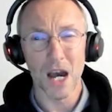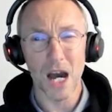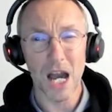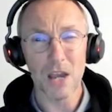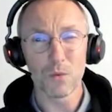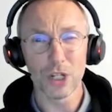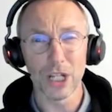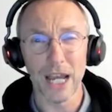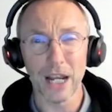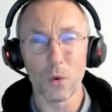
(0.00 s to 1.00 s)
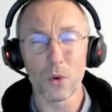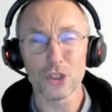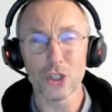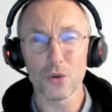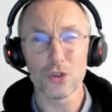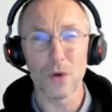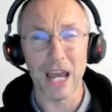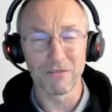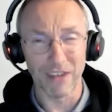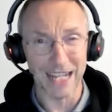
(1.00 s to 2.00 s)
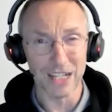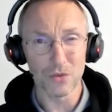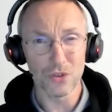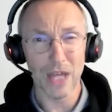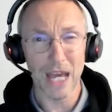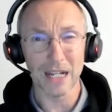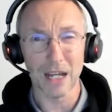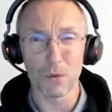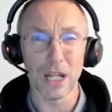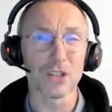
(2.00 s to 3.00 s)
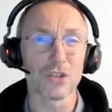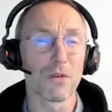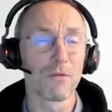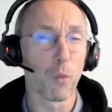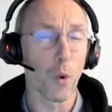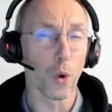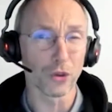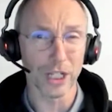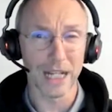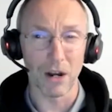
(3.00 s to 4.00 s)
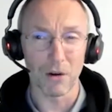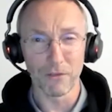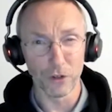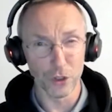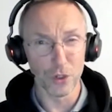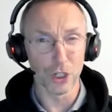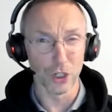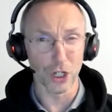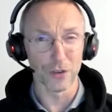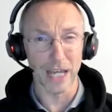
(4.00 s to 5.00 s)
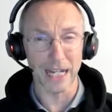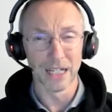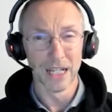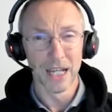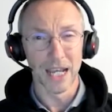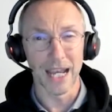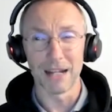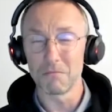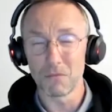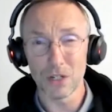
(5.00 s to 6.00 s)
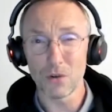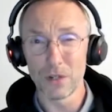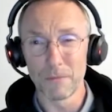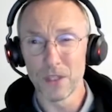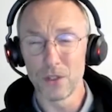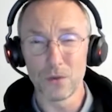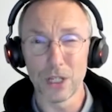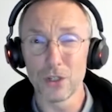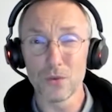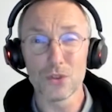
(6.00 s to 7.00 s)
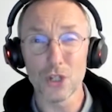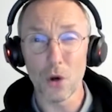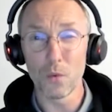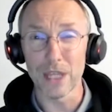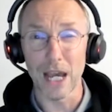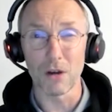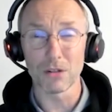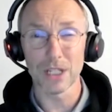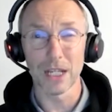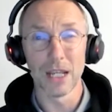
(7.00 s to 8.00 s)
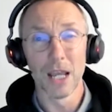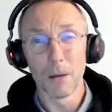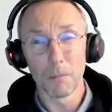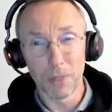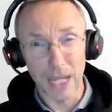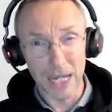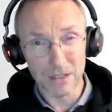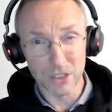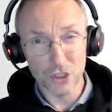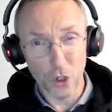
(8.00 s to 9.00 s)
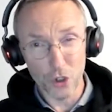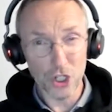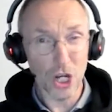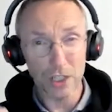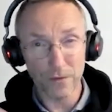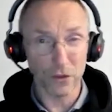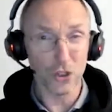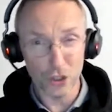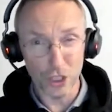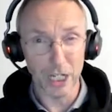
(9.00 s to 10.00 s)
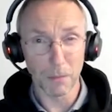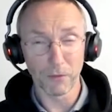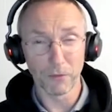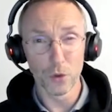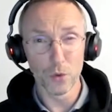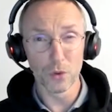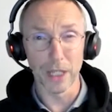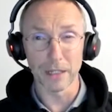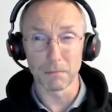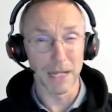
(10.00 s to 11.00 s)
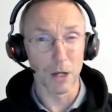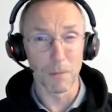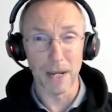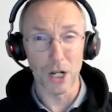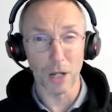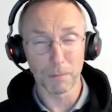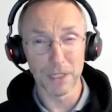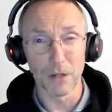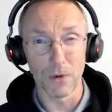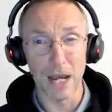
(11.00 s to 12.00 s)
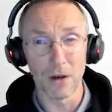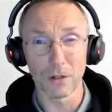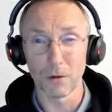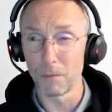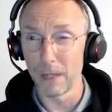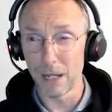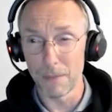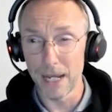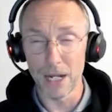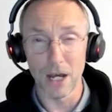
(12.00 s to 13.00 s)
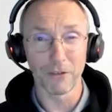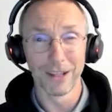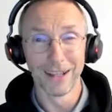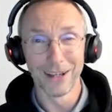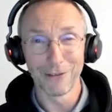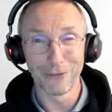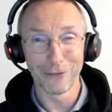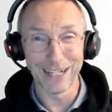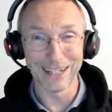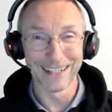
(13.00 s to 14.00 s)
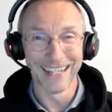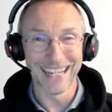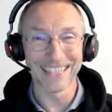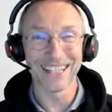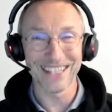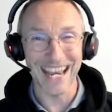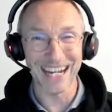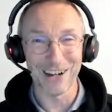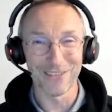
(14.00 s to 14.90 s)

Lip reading: I would like also to add value to that. I would like to reward the carrier for doing good on that. And literally, you can do so without, say, paying the surcharge for sustainable fuel that may or may not be around, or may not hit the tank